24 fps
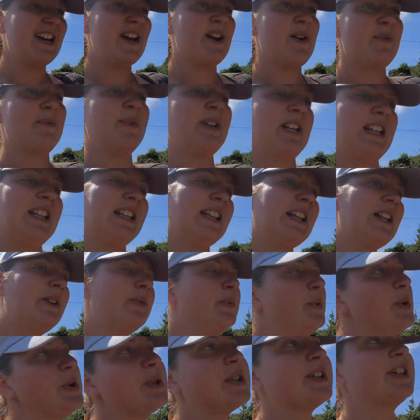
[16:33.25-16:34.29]
I'm on a little
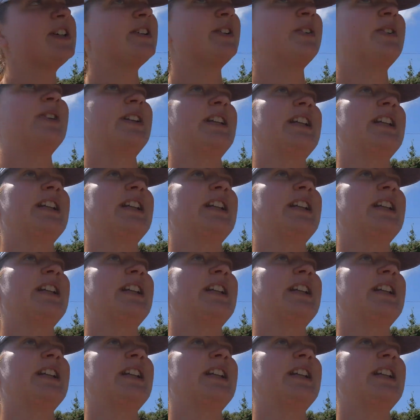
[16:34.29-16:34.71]
walk, or a